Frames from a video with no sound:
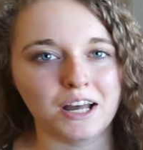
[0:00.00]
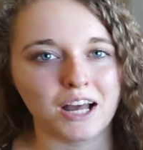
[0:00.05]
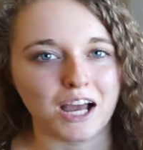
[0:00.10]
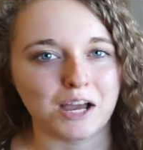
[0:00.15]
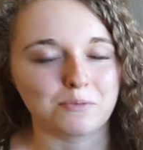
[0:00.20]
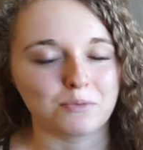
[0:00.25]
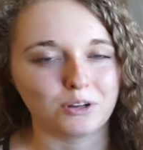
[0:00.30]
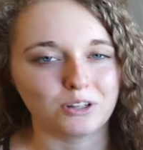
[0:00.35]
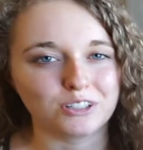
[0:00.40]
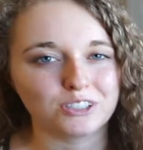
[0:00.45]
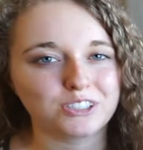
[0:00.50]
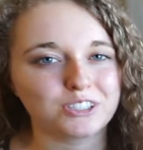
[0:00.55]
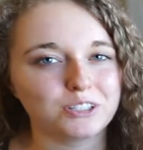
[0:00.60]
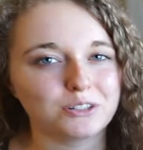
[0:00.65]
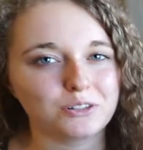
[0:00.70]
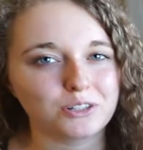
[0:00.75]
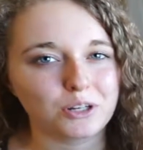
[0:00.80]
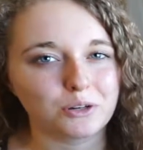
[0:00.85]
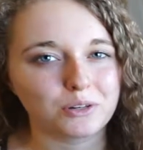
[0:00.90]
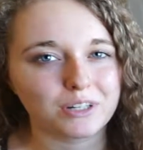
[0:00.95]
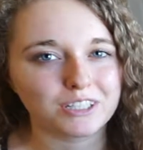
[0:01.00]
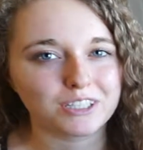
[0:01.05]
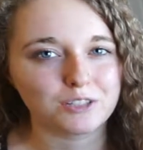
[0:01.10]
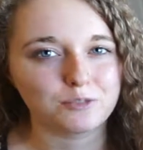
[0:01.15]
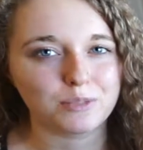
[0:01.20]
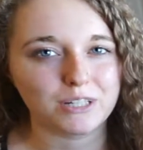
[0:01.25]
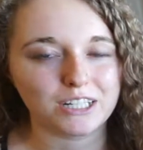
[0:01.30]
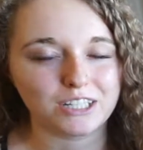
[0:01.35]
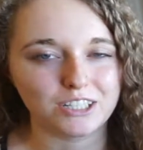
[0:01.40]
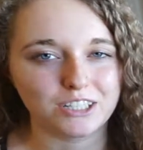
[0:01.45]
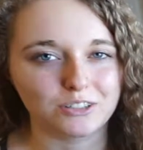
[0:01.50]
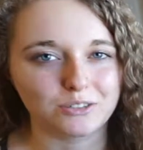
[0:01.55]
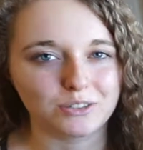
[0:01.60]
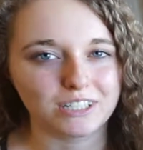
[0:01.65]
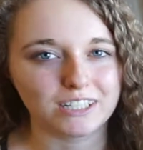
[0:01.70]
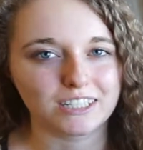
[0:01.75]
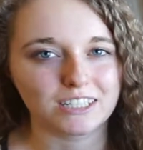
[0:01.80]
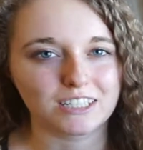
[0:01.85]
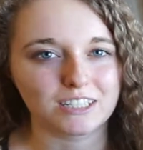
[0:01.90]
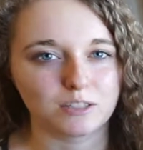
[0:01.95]
I'm also going to be
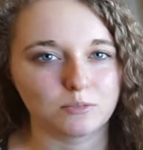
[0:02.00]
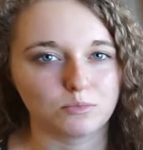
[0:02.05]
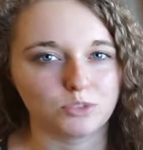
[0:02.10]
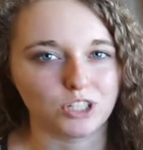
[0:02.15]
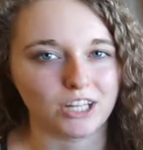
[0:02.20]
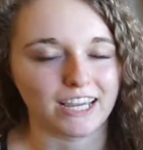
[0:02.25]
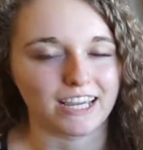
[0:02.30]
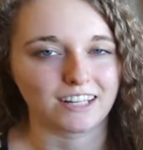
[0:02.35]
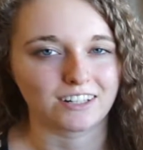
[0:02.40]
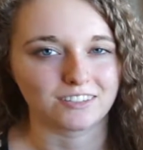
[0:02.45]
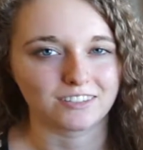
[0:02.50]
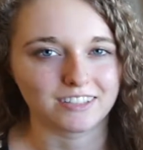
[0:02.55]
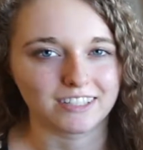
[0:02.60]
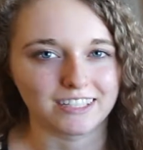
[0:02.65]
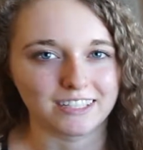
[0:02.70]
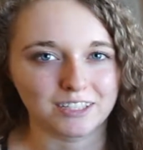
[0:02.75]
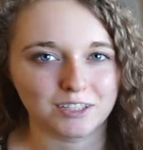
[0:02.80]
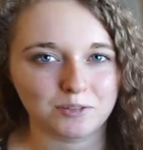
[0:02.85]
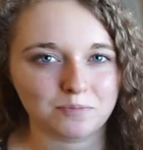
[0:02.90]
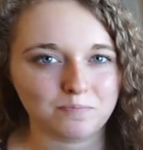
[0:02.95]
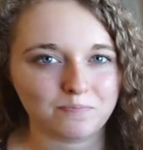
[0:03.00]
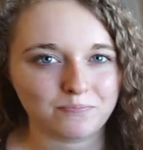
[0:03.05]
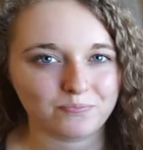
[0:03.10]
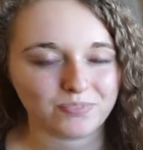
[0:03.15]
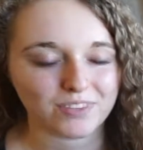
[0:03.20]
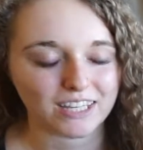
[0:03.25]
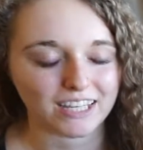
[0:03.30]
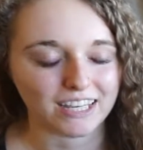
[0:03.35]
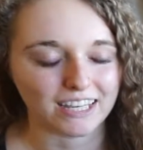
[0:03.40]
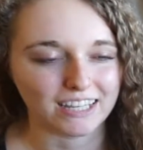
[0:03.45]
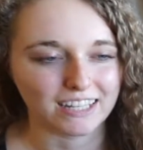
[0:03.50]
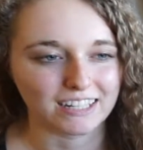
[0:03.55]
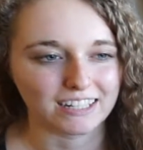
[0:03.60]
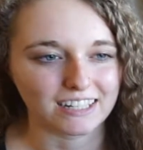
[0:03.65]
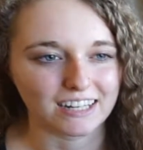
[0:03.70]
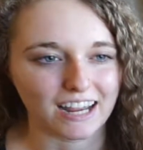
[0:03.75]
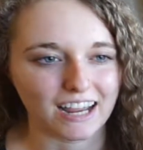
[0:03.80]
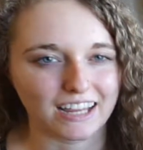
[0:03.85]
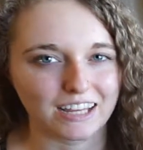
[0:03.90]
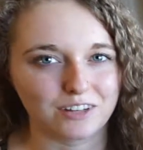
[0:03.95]
doing some channeling
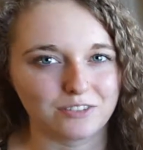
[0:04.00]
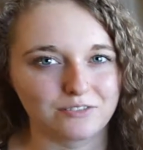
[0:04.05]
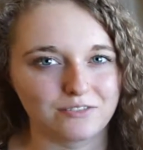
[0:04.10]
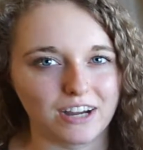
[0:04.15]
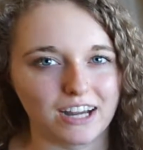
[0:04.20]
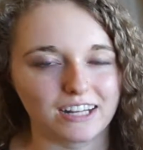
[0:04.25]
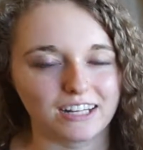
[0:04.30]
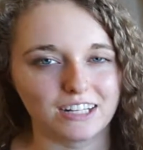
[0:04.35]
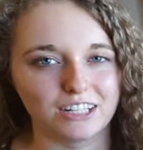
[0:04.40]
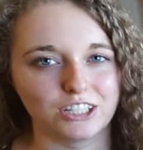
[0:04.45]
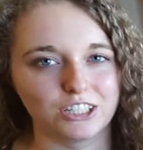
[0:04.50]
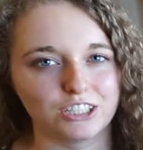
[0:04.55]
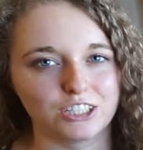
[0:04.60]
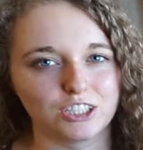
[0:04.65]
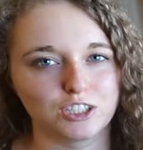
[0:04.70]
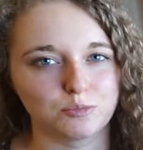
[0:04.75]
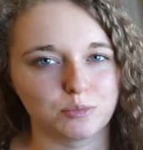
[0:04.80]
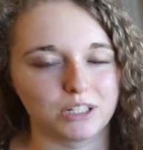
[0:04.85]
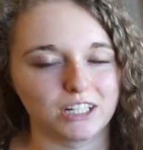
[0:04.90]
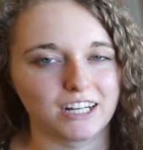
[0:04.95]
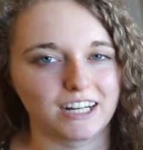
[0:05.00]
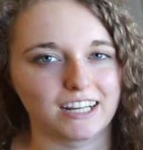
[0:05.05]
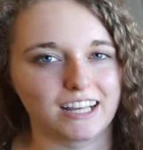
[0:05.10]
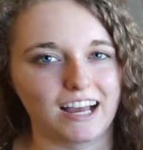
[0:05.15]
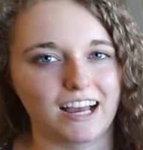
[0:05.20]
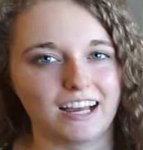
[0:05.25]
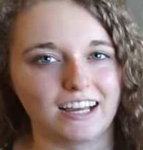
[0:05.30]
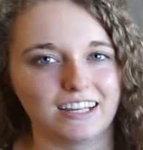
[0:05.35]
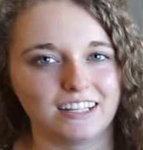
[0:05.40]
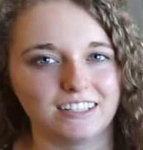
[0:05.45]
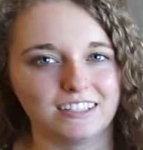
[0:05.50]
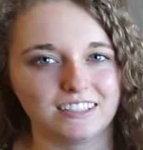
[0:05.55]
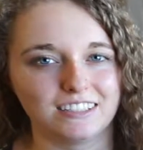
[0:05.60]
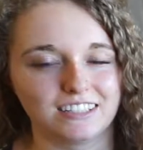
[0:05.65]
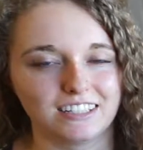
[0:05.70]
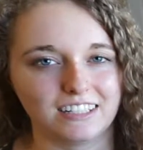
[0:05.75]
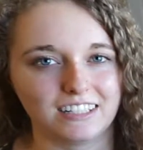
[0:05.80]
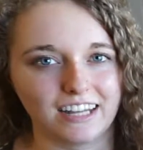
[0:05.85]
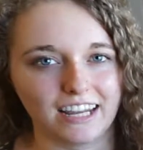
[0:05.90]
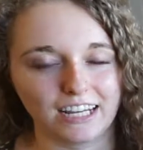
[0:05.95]
and I invited your spirit guides
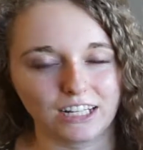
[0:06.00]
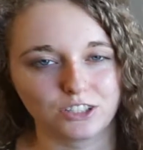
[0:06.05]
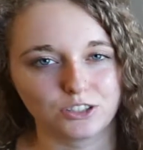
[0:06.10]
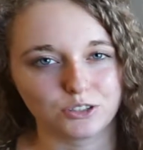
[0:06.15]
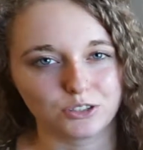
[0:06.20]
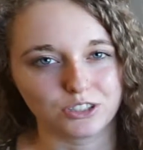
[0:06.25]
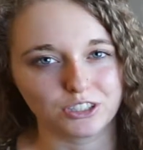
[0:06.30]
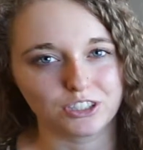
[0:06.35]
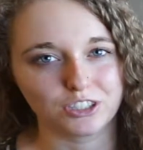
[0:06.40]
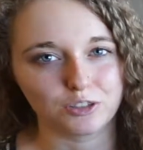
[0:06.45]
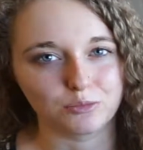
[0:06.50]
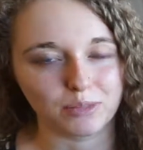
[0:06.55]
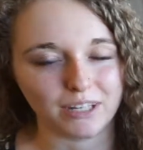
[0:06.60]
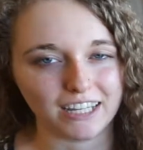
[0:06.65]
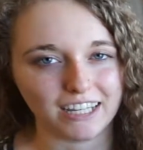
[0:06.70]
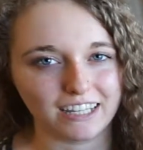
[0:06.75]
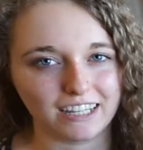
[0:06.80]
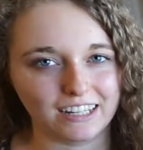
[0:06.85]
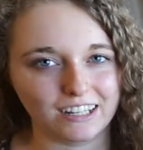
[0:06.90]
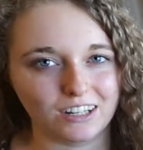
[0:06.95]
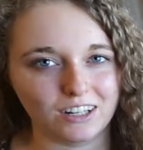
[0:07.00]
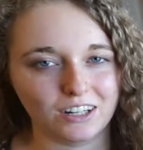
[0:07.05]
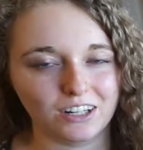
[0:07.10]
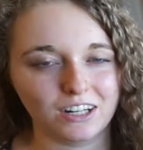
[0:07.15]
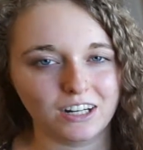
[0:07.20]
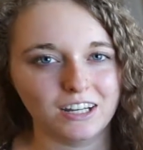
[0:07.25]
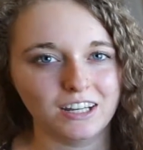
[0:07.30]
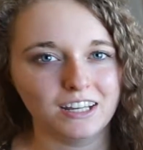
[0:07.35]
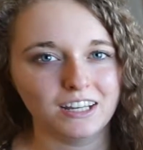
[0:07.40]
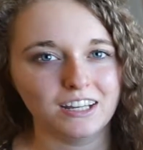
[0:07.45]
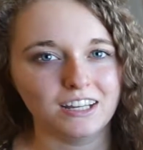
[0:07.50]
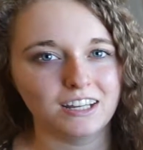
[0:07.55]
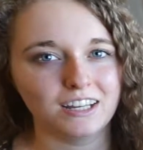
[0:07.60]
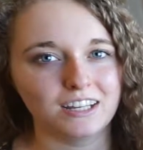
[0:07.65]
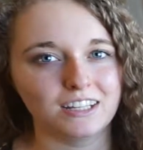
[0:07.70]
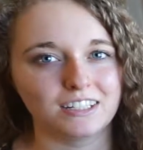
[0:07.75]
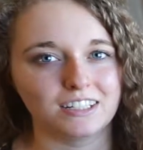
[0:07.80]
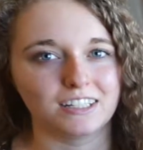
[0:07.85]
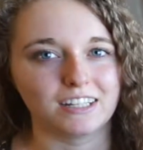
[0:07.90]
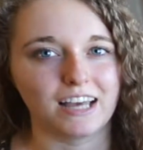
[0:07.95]
and angels to be here
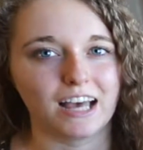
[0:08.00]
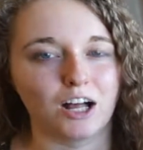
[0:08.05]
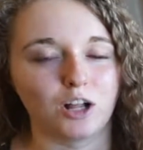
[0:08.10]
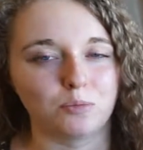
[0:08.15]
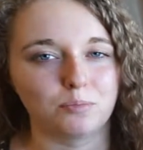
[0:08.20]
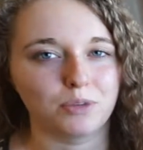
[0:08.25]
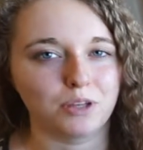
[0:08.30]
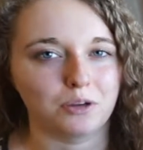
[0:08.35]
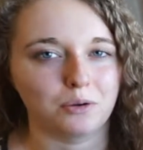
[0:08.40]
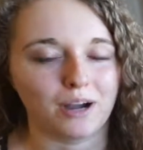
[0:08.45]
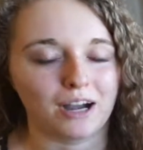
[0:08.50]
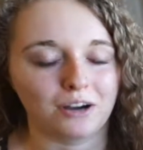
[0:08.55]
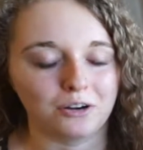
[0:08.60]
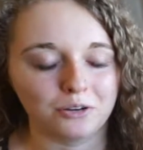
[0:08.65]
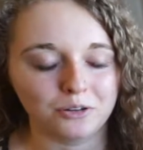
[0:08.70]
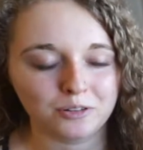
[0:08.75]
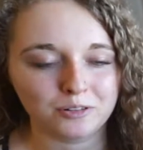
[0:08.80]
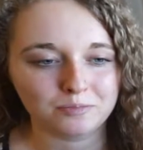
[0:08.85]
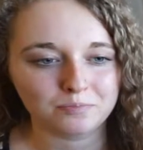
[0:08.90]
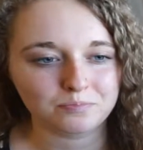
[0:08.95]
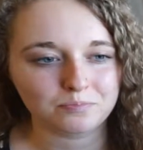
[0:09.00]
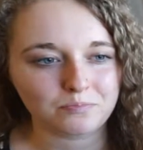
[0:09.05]
to help you out.